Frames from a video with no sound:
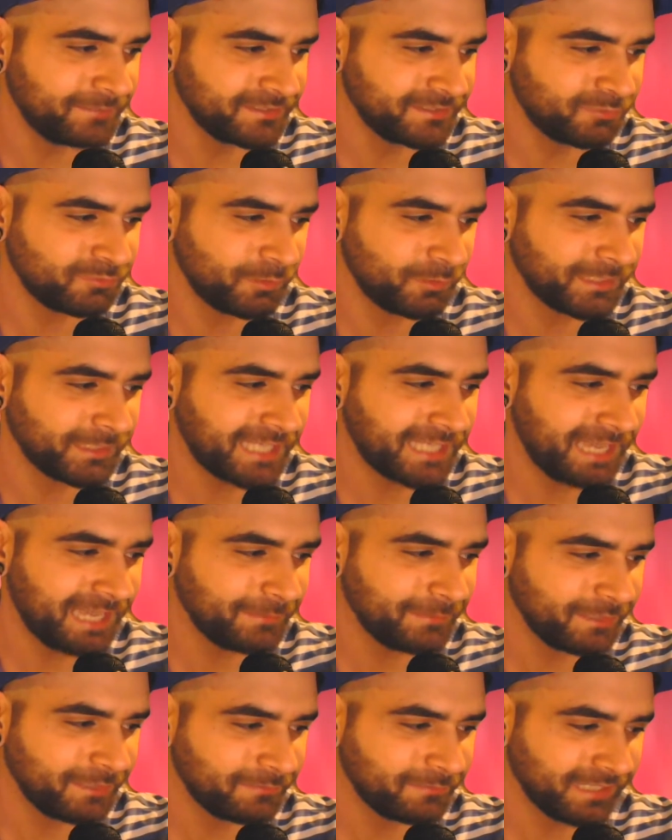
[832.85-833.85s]
This woman
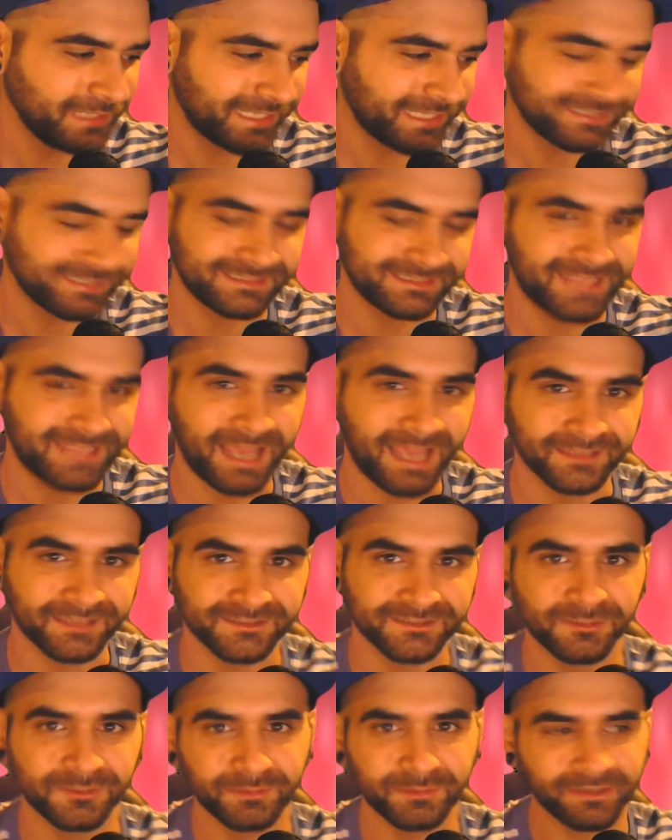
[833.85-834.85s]
came in with like a stack of
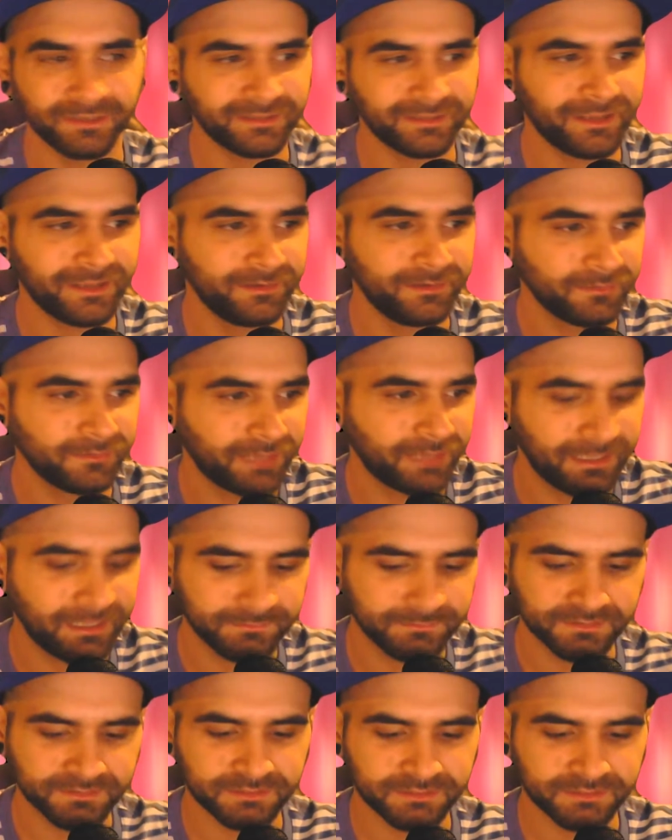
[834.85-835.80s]
Super Nintendo games,